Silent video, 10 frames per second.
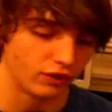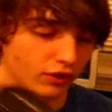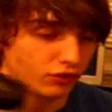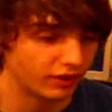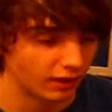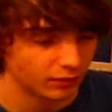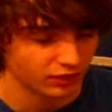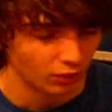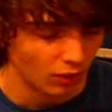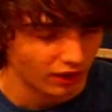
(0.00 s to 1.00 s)
started using it, I'm
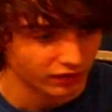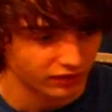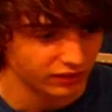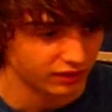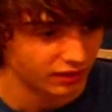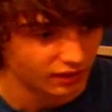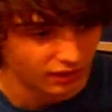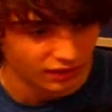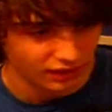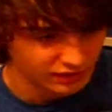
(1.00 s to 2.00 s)
just like, wow, this is
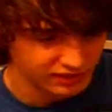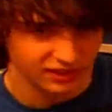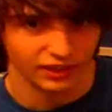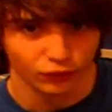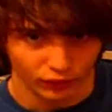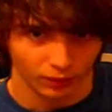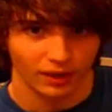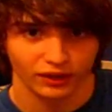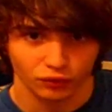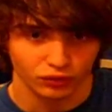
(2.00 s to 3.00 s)
different. I'm
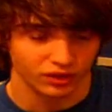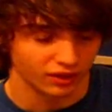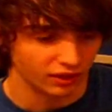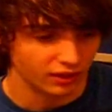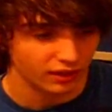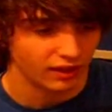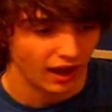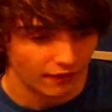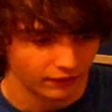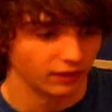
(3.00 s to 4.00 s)
not used to
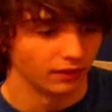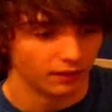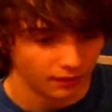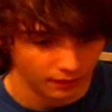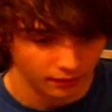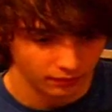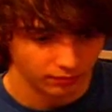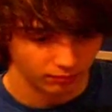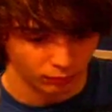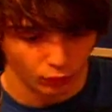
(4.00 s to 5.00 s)
having to
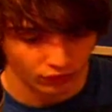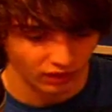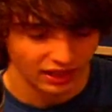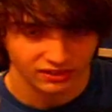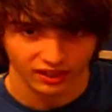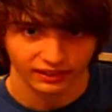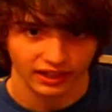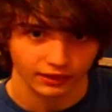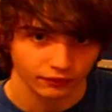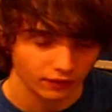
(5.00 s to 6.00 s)
move the lens like
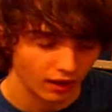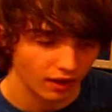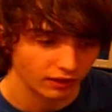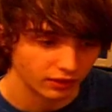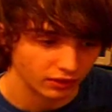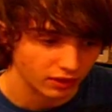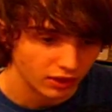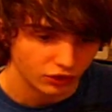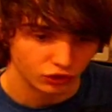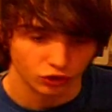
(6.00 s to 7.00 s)
that to
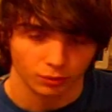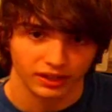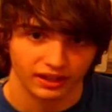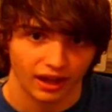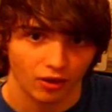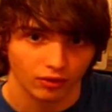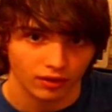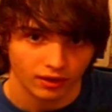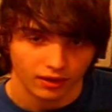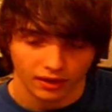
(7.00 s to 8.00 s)
zoom in and out.
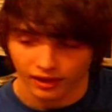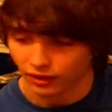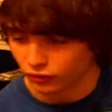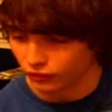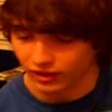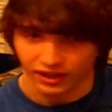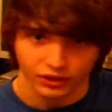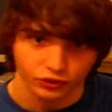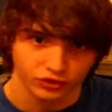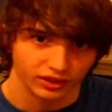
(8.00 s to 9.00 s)
And it was very
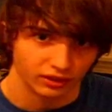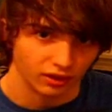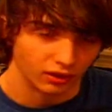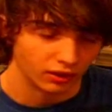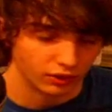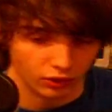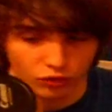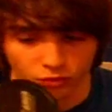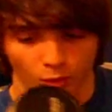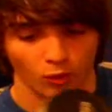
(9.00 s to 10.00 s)
interesting to
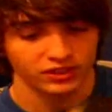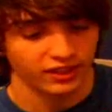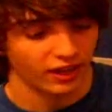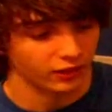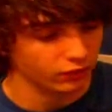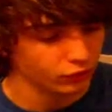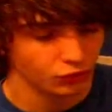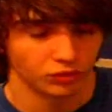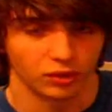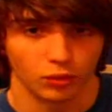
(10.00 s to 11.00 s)
use, but once I got used
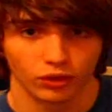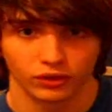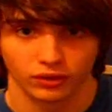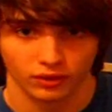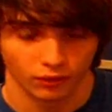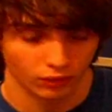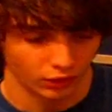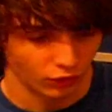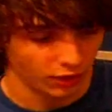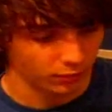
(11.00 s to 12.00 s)
to it, it worked
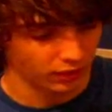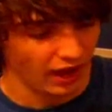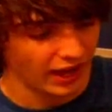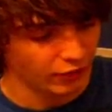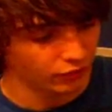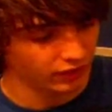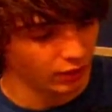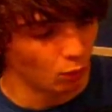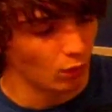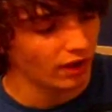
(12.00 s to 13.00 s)
incredibly
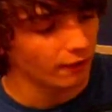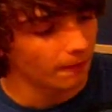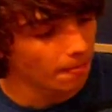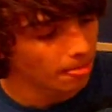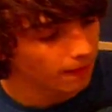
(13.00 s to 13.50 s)
accurately and well.